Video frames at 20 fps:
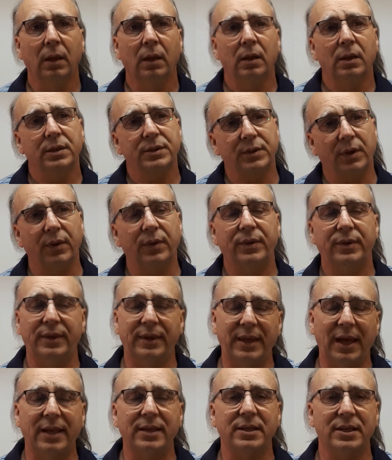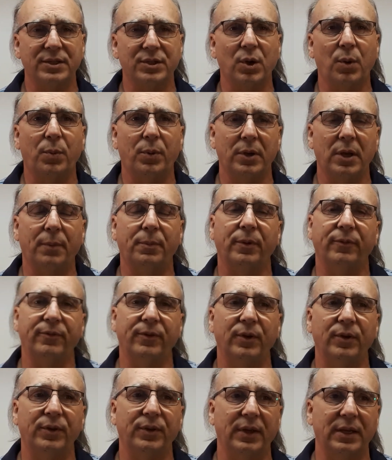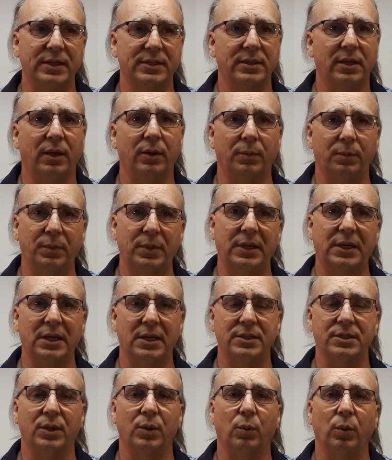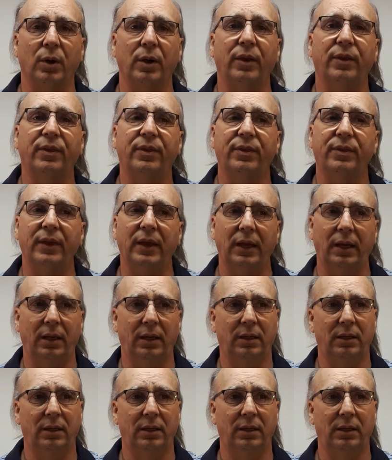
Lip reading: So that does open up a few things there because of the word thing.